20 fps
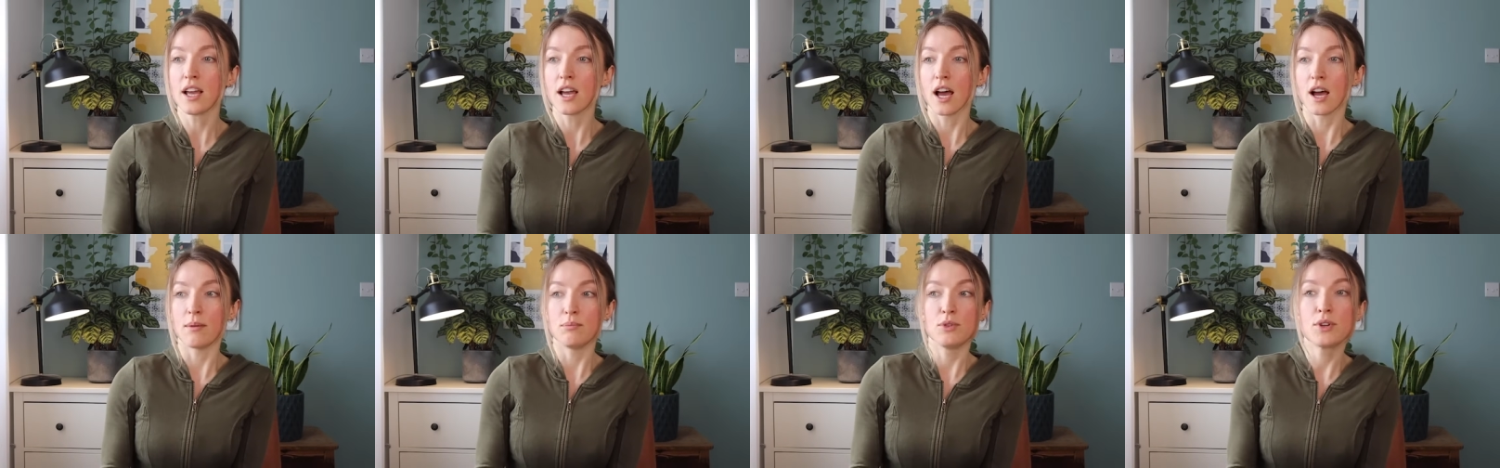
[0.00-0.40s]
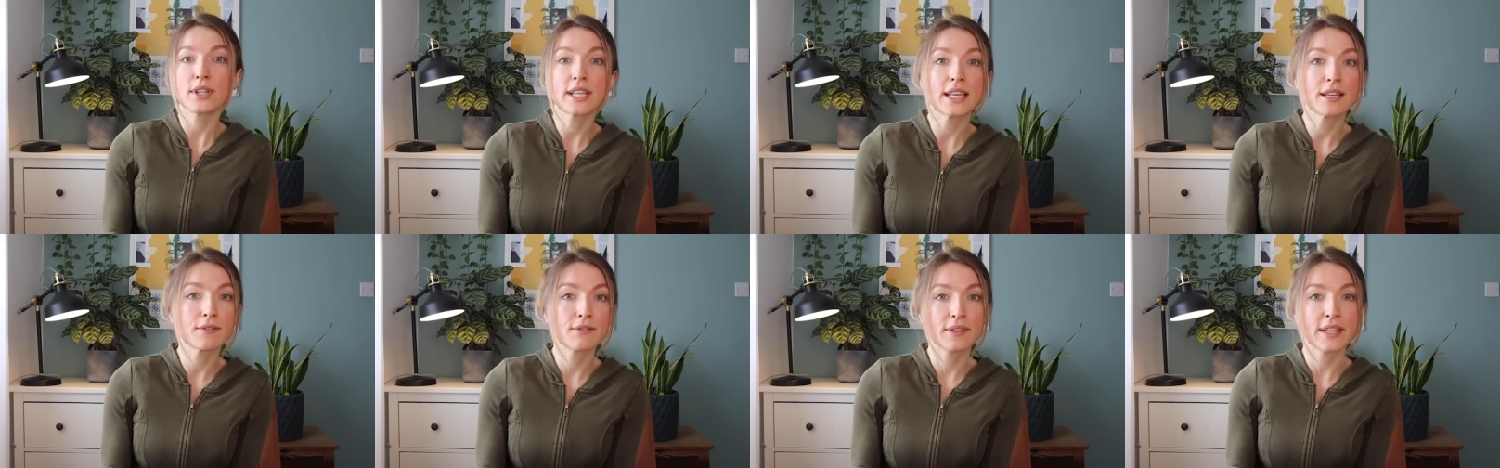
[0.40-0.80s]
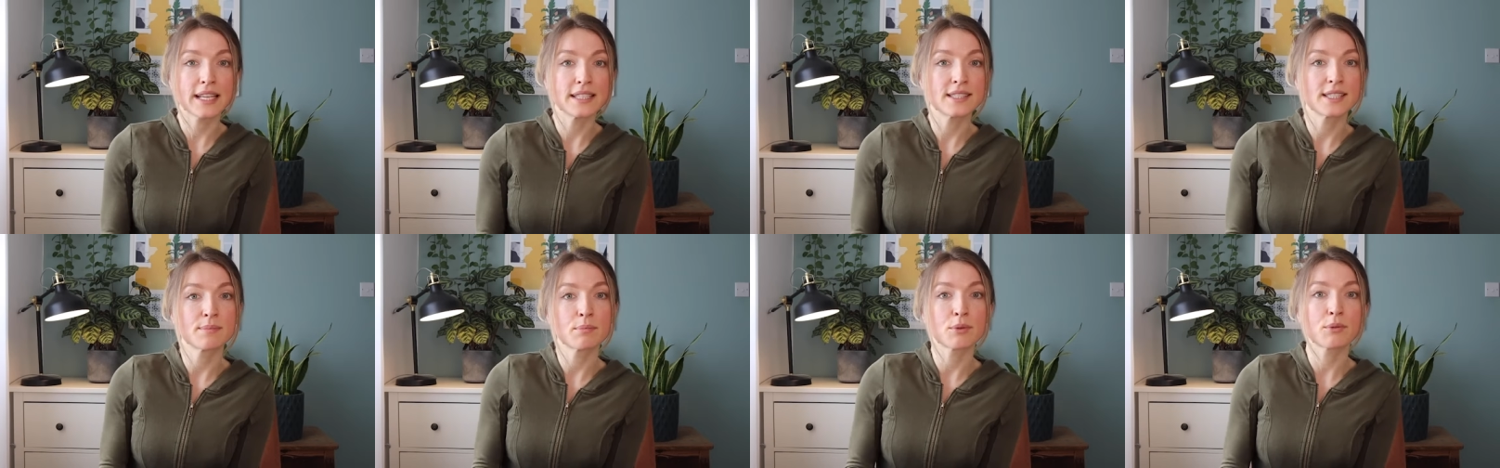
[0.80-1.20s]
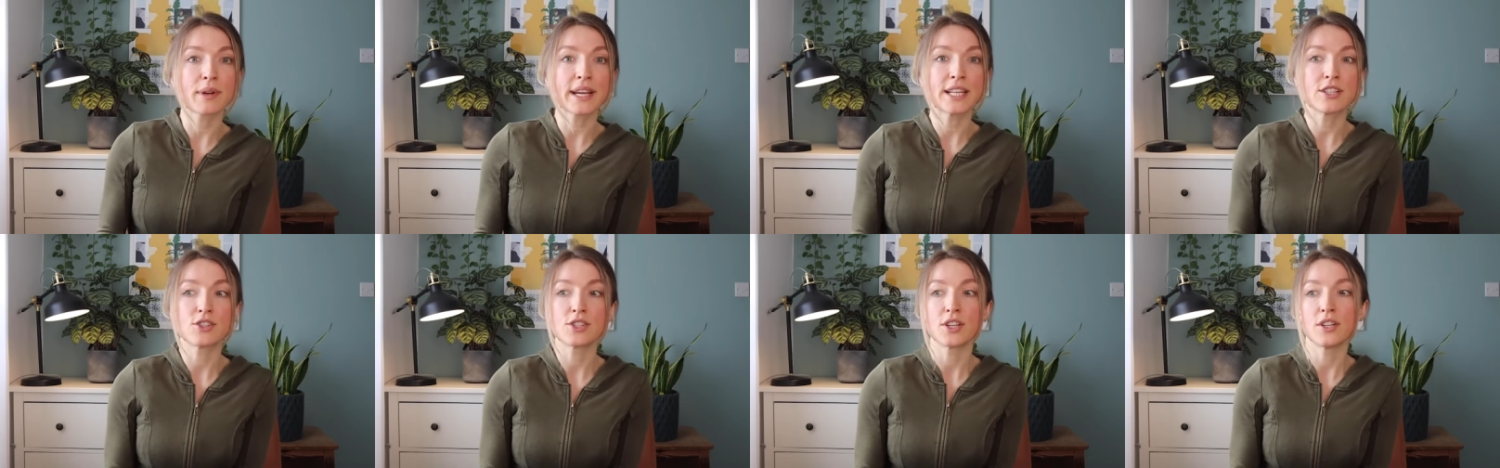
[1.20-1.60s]
uh, looking for
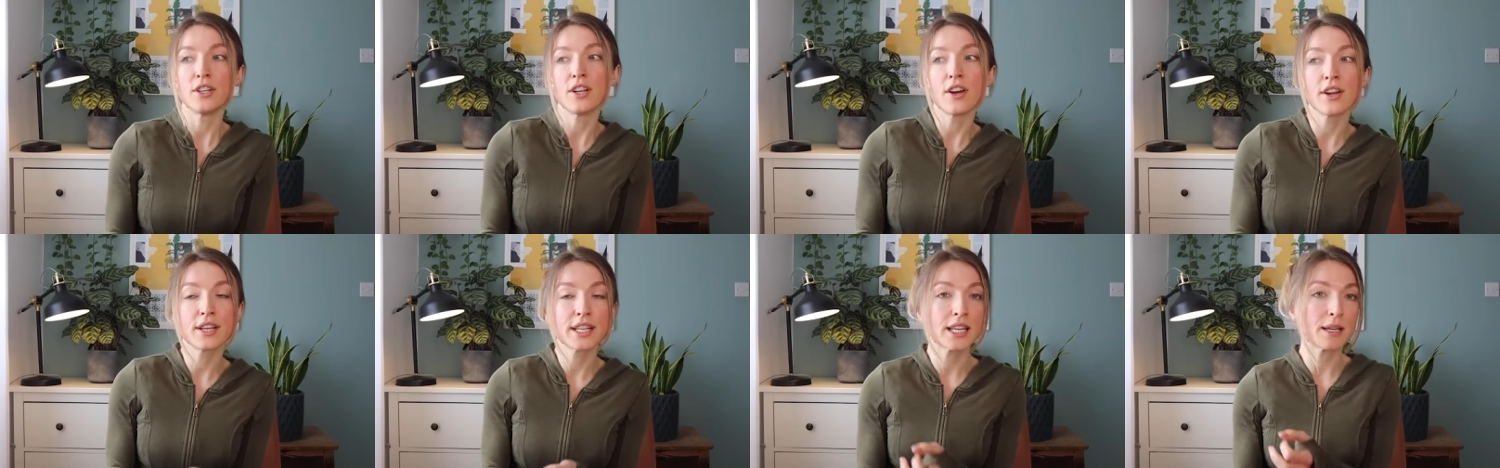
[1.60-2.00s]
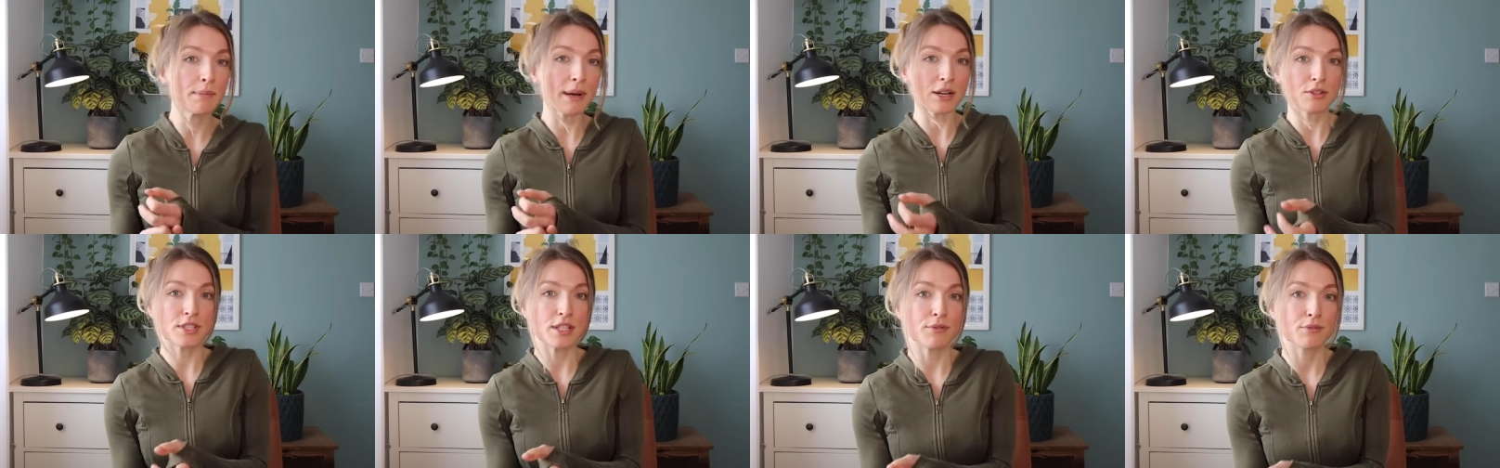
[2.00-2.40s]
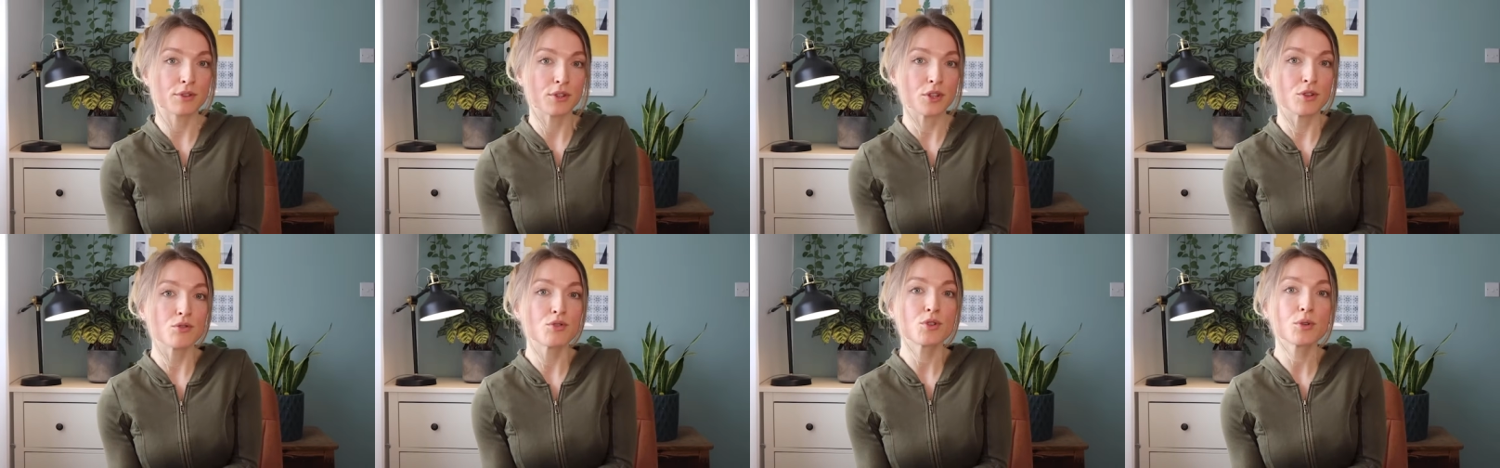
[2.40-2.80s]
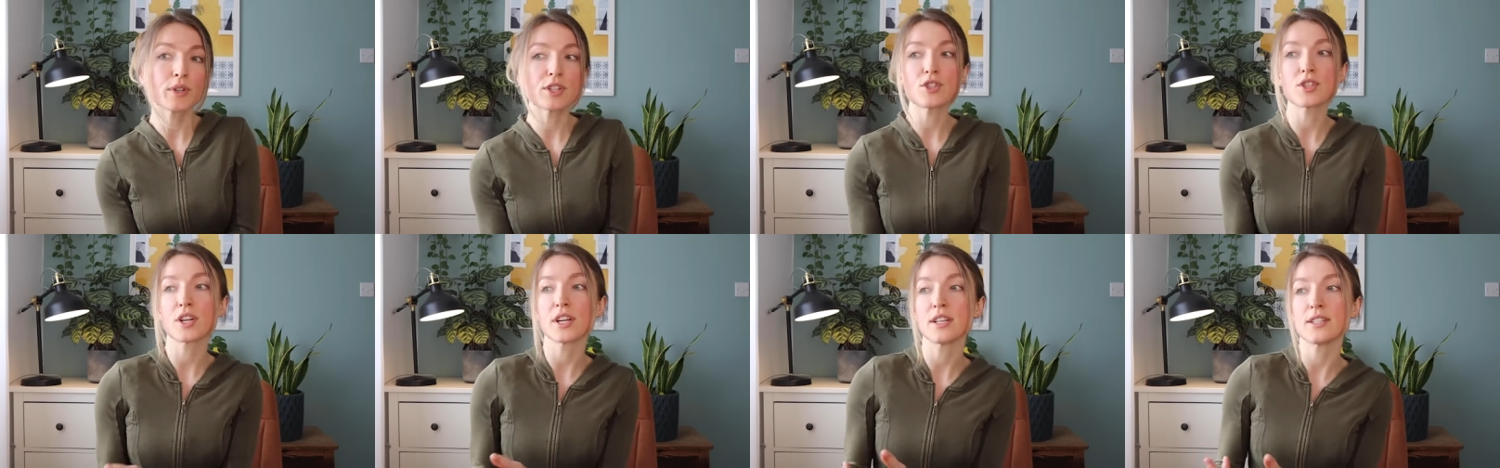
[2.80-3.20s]
inspiration, learning about different
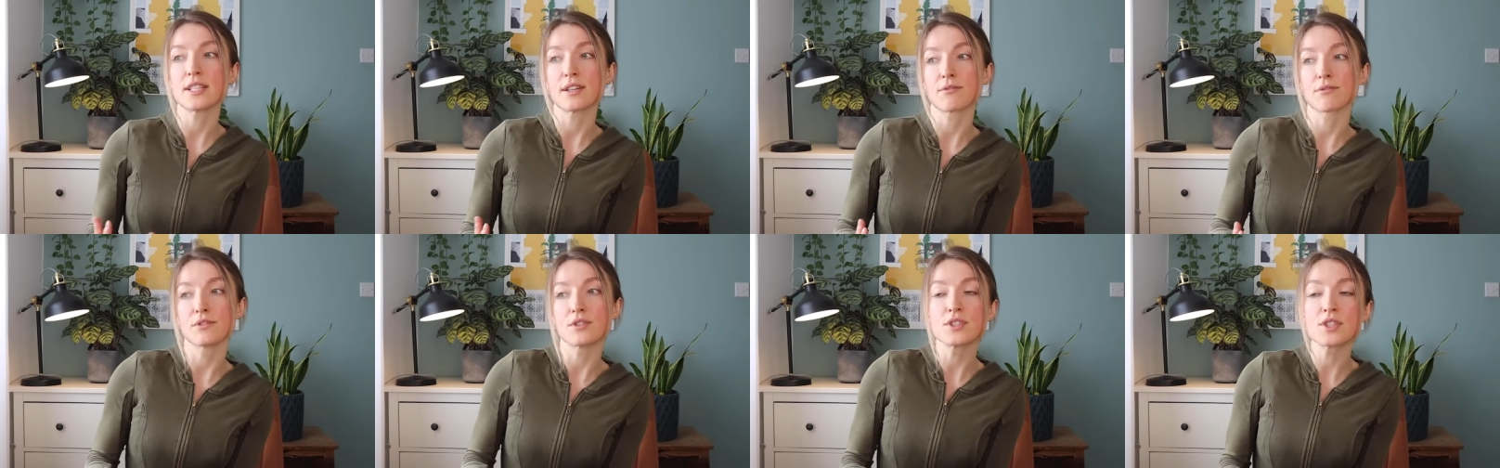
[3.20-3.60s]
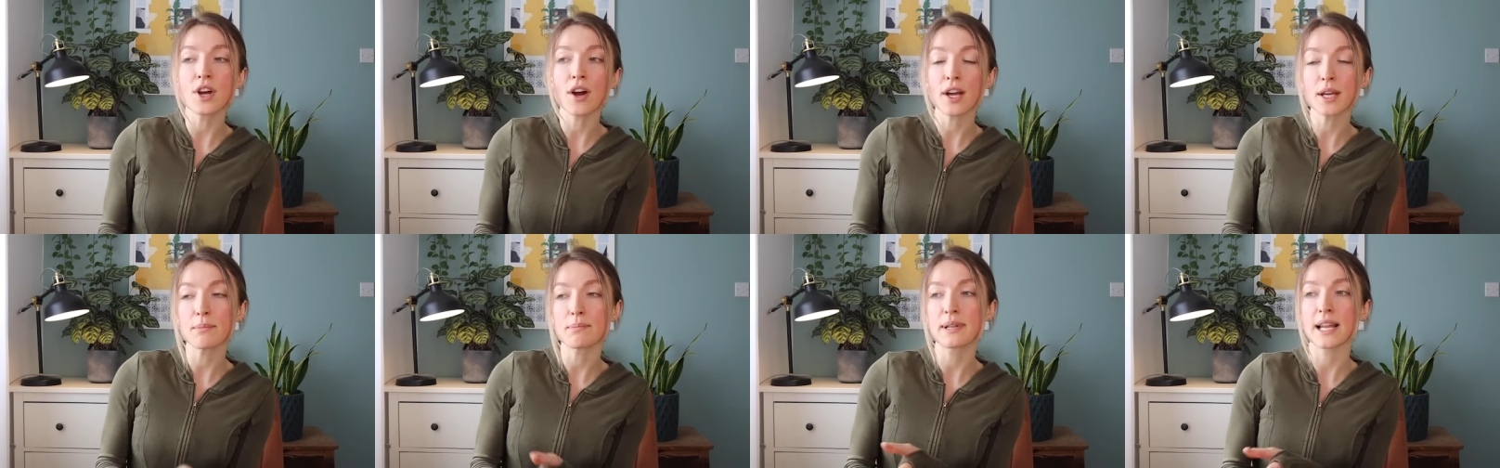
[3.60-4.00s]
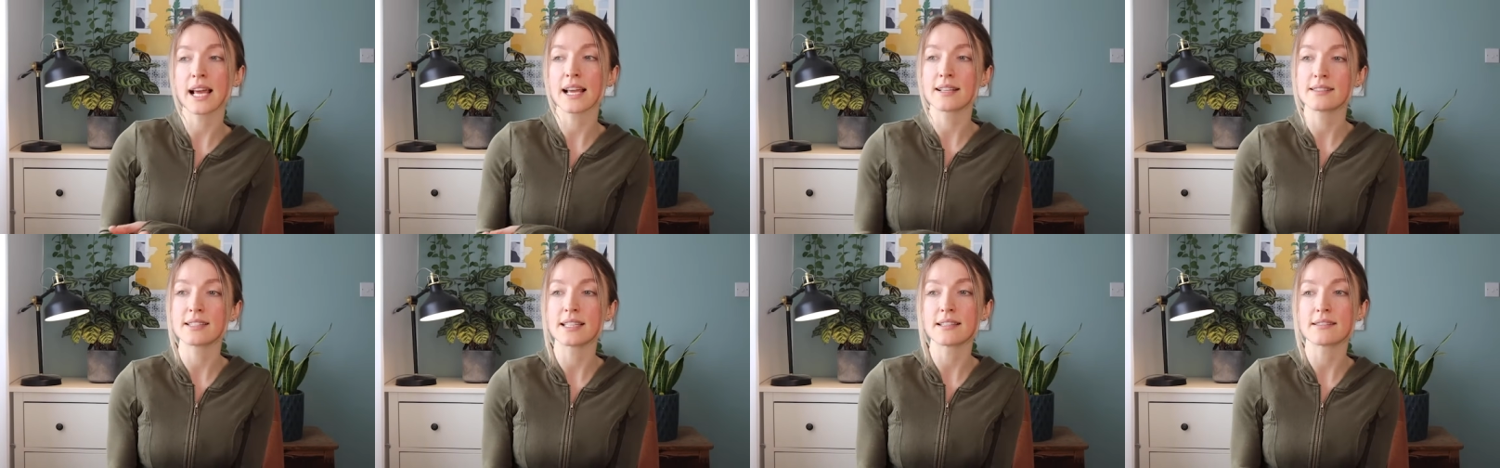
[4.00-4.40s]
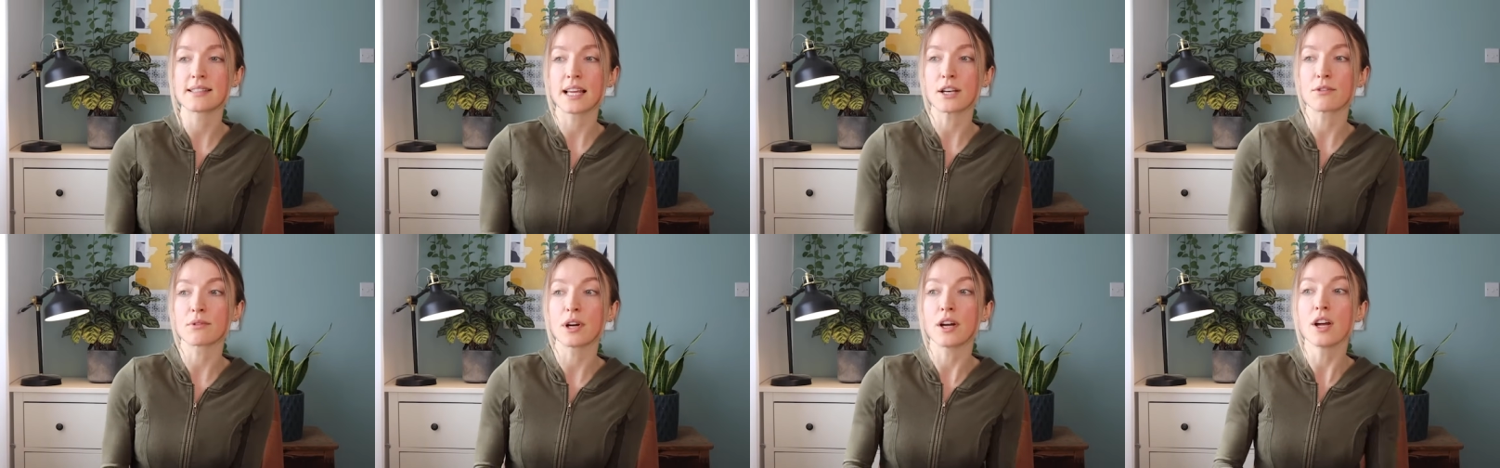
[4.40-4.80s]
nutrition, different diet plans,
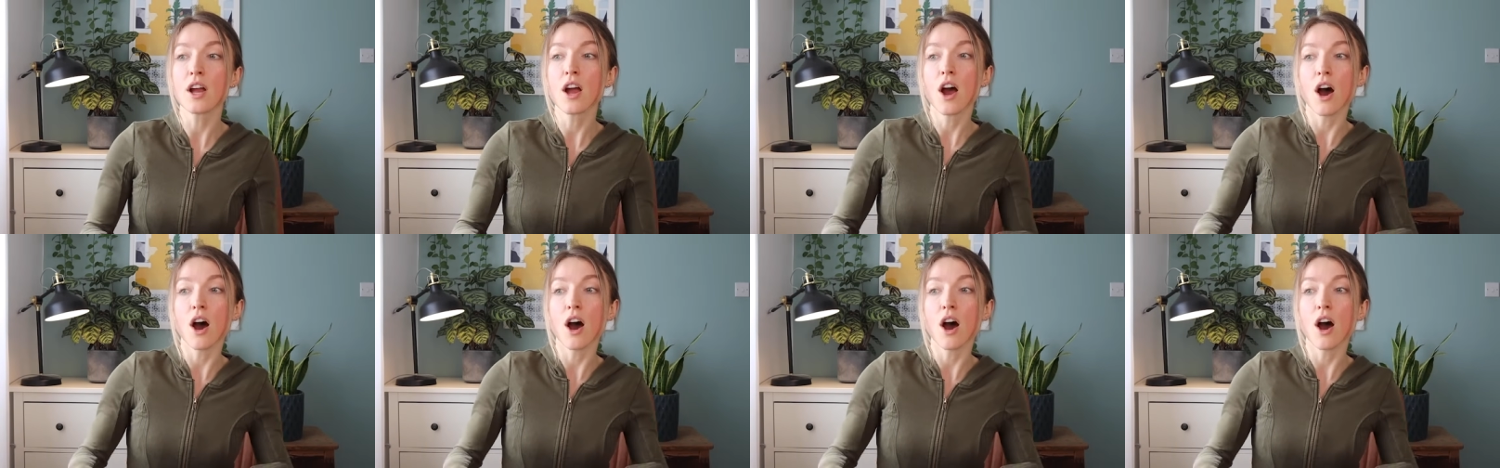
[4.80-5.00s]
etc.